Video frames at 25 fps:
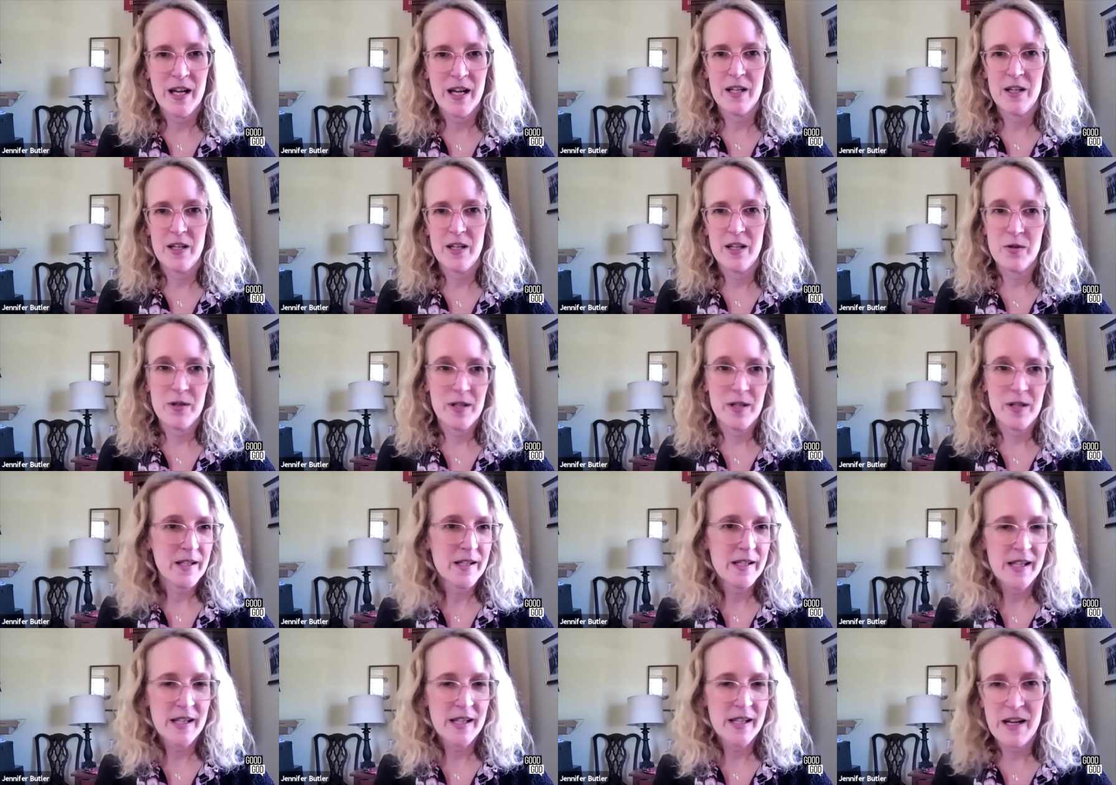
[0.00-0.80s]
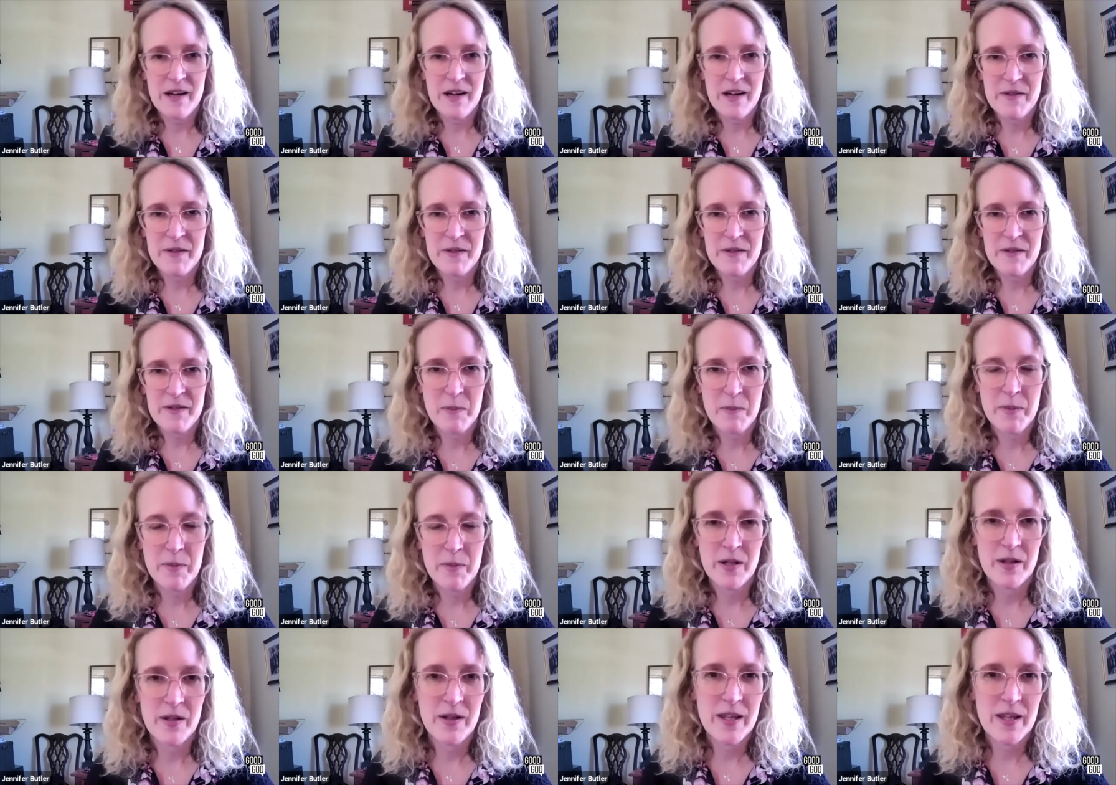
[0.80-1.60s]
using slaves to
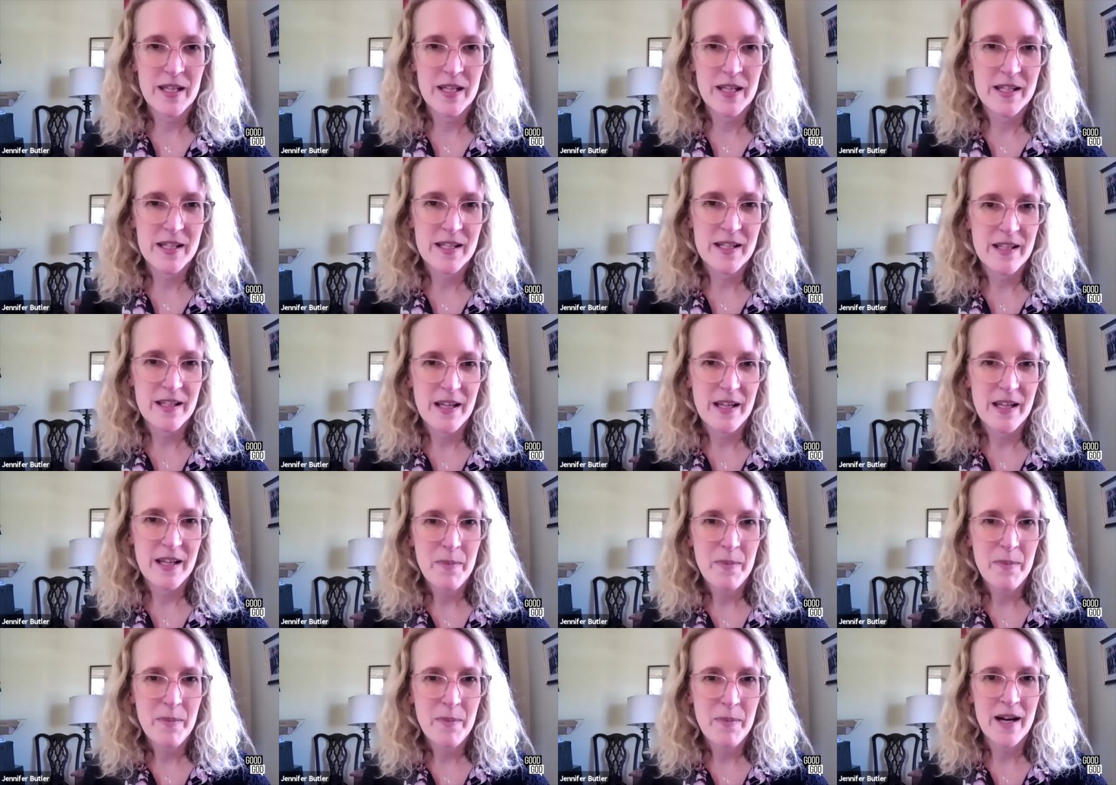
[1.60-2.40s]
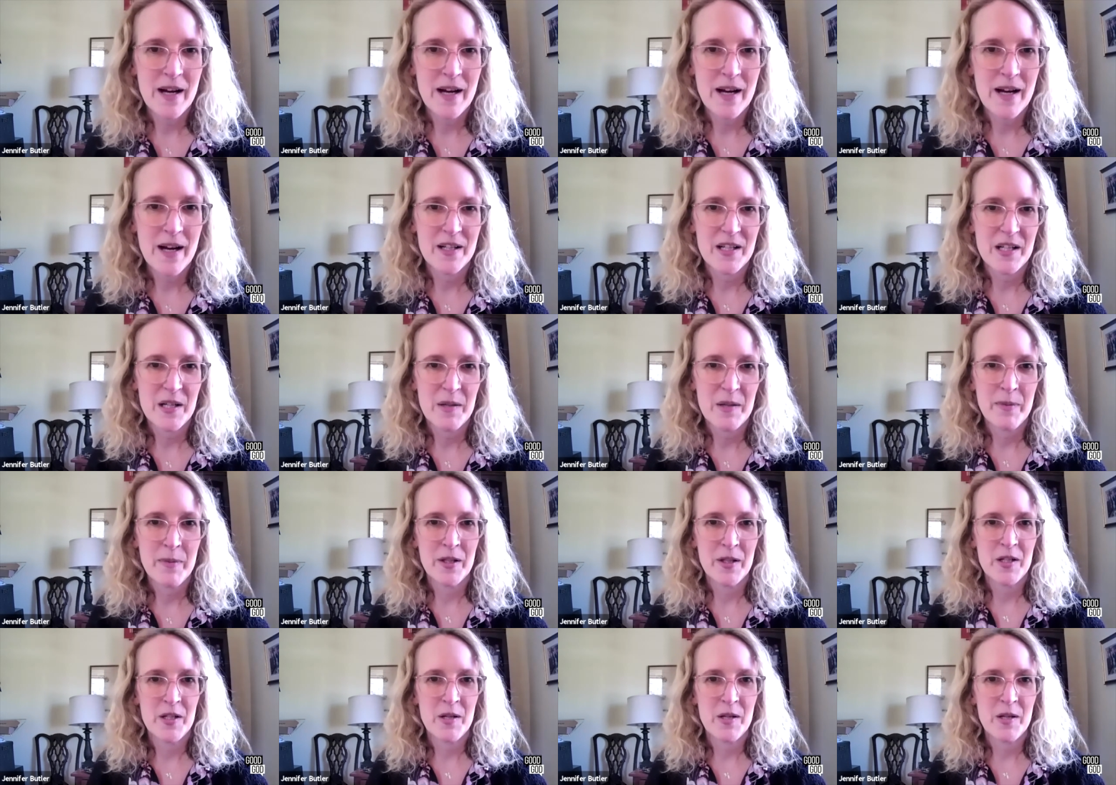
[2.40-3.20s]
build this empire and to
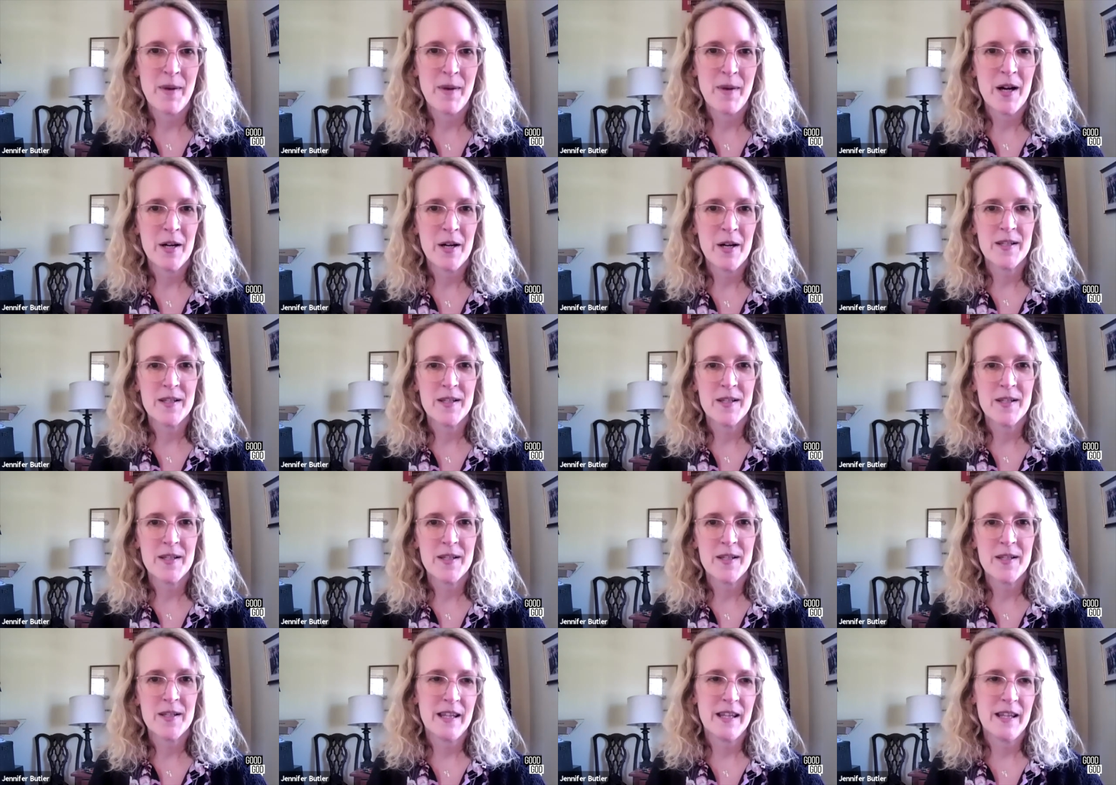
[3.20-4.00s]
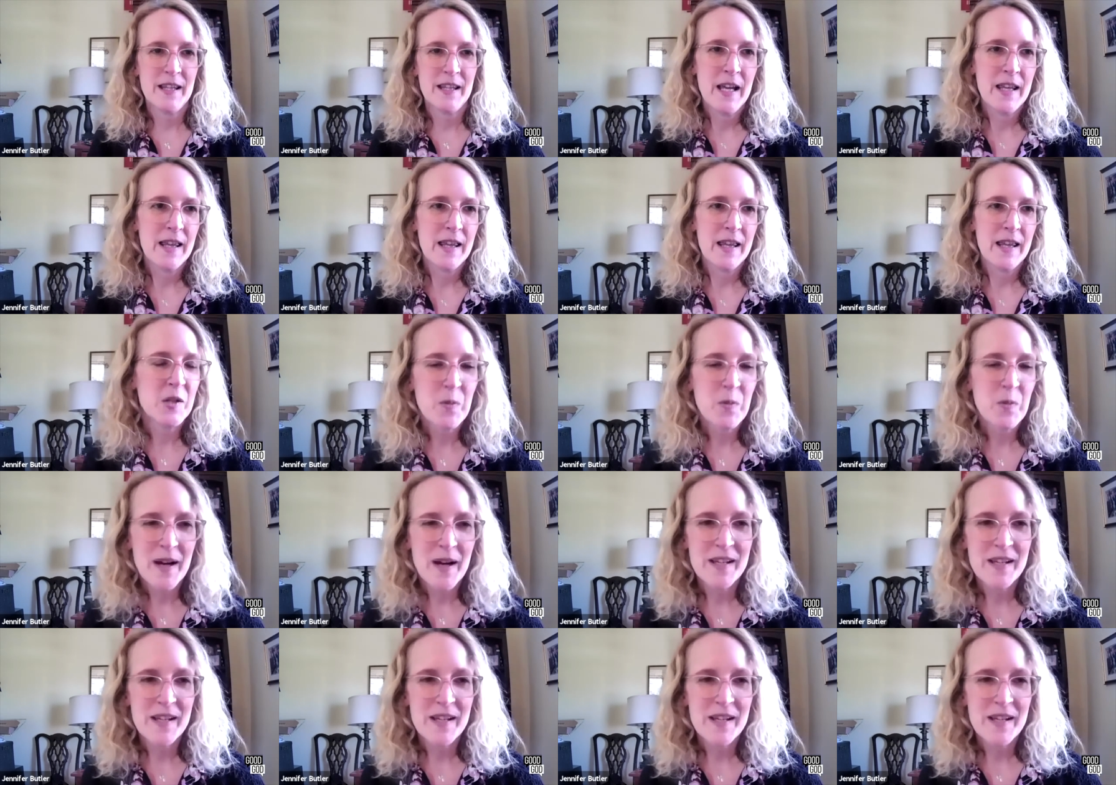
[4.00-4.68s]
build democracy. And that's why it's